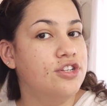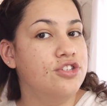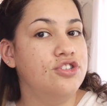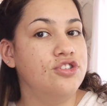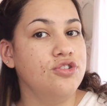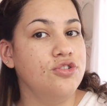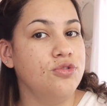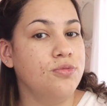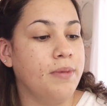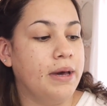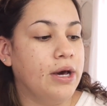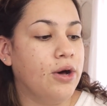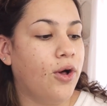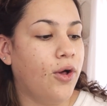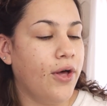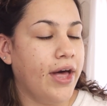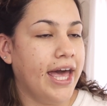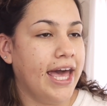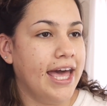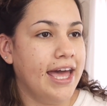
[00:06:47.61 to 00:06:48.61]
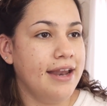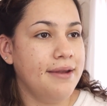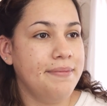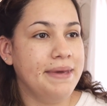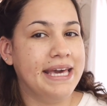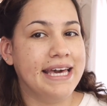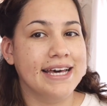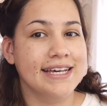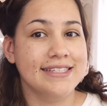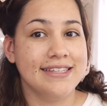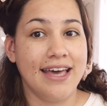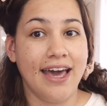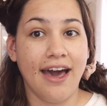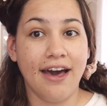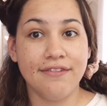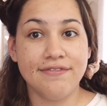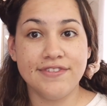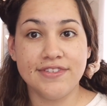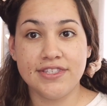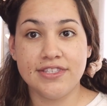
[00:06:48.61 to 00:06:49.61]
do my whole head because I
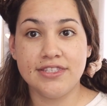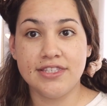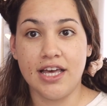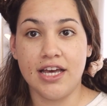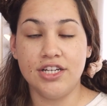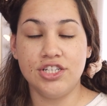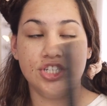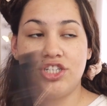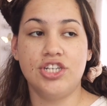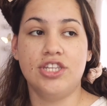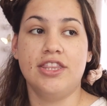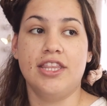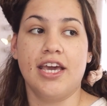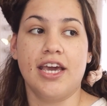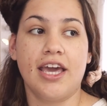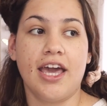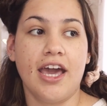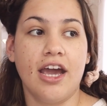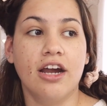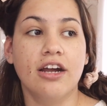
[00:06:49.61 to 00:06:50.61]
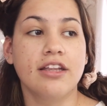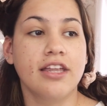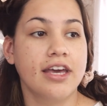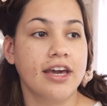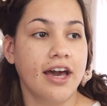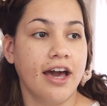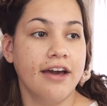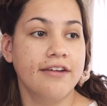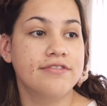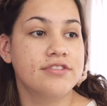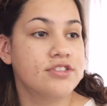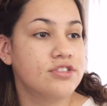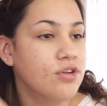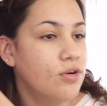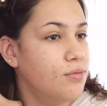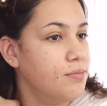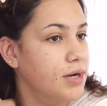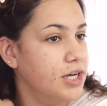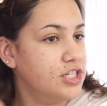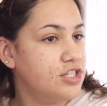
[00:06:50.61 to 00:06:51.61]
have such thick hair. Like I have
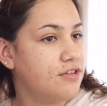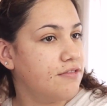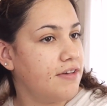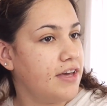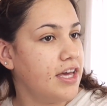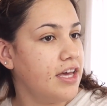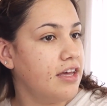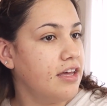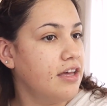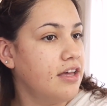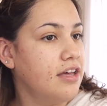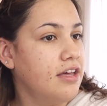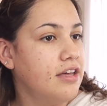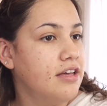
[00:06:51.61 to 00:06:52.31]
so much of it.